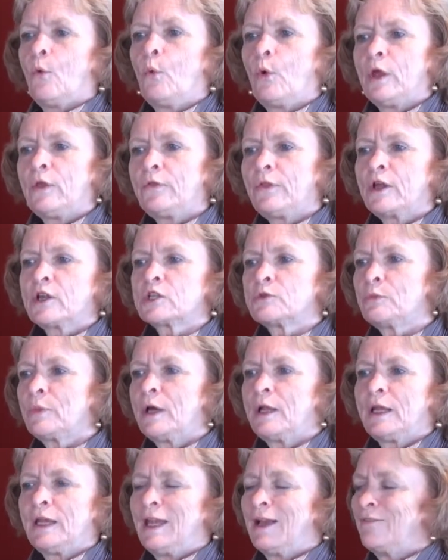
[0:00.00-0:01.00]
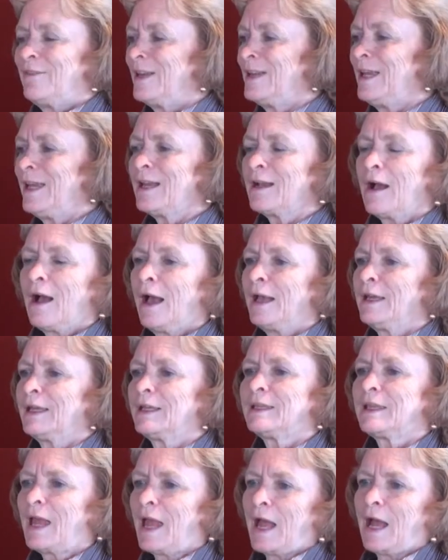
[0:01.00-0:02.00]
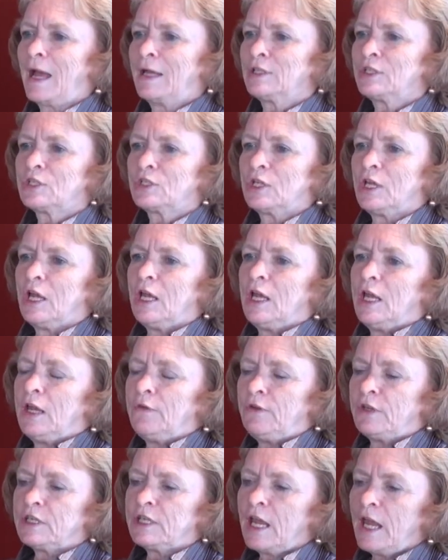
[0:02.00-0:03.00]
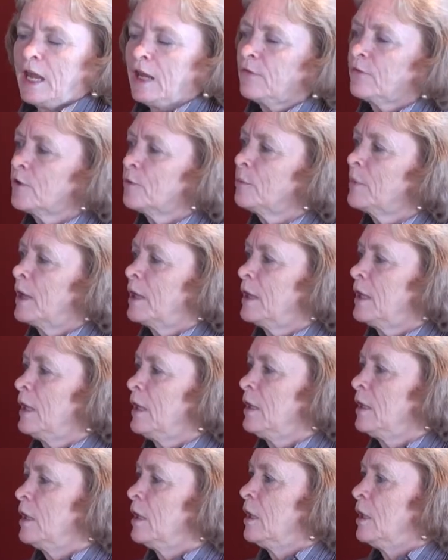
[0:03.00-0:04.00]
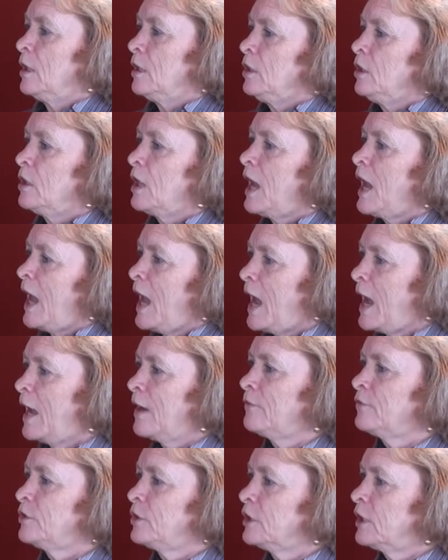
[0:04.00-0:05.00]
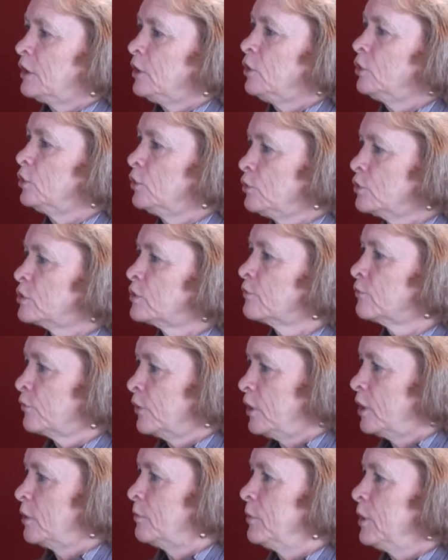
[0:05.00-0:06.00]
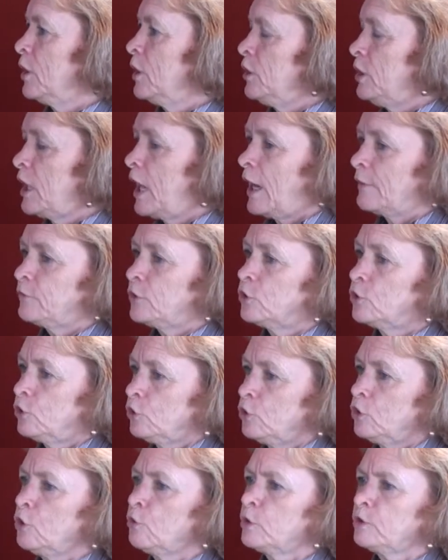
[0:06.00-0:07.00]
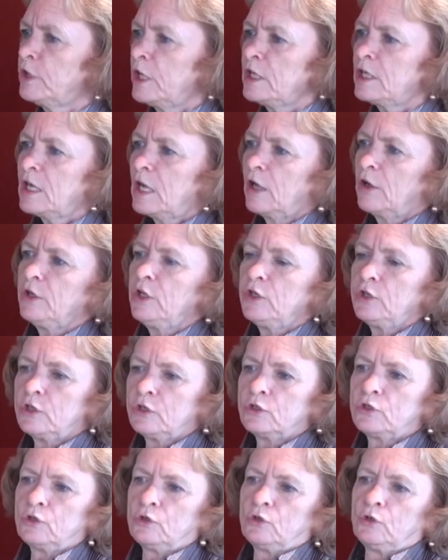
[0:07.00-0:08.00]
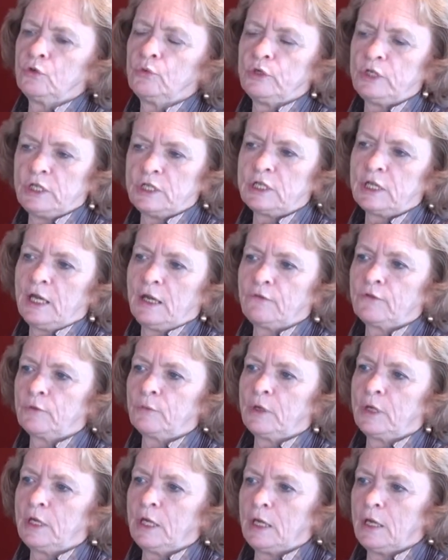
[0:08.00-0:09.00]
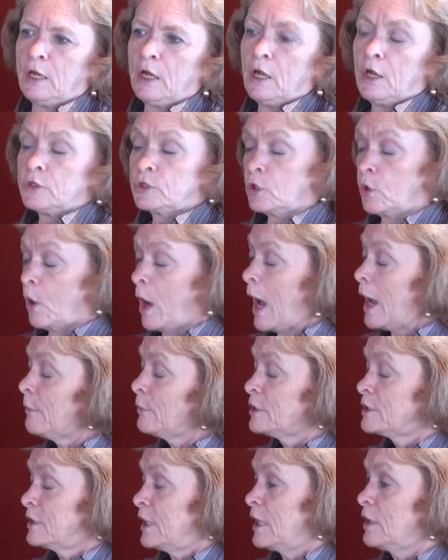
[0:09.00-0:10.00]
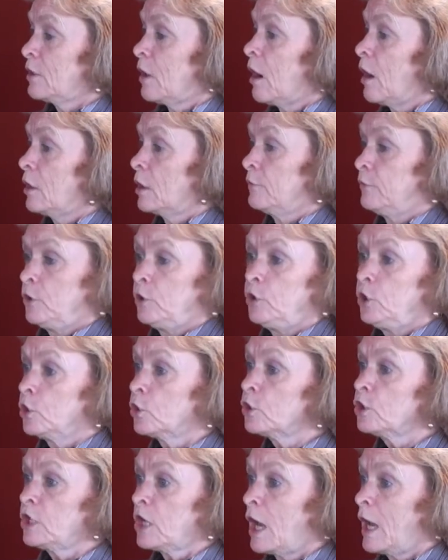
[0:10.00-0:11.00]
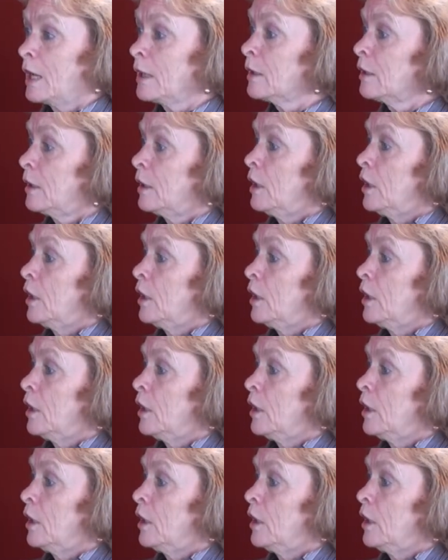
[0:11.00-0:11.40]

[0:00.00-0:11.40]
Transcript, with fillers: When there's money of any kind attached, if you take the money, you have to you lose the freedom. You have to do what they tell you to do when you take the money. So I would say to all of you, you're young,